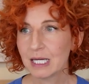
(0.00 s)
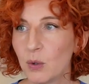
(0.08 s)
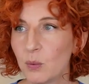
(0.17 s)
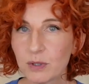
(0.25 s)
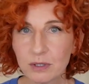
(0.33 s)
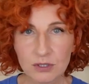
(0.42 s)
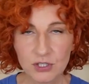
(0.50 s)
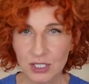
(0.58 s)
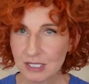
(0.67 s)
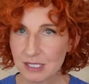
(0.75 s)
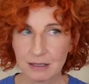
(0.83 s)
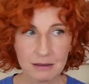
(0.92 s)
We're
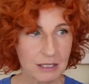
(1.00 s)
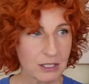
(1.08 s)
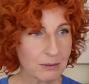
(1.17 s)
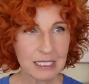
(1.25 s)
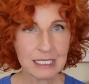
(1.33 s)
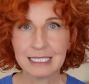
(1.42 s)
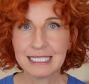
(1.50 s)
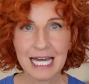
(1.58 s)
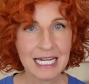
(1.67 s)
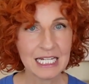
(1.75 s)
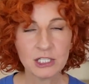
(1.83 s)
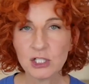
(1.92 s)
just literally
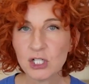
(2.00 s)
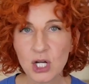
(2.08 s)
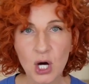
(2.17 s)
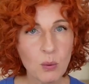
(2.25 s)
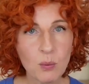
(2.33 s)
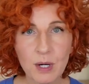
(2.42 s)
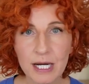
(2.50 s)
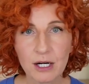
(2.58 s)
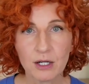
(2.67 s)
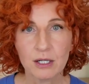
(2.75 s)
getting nowhere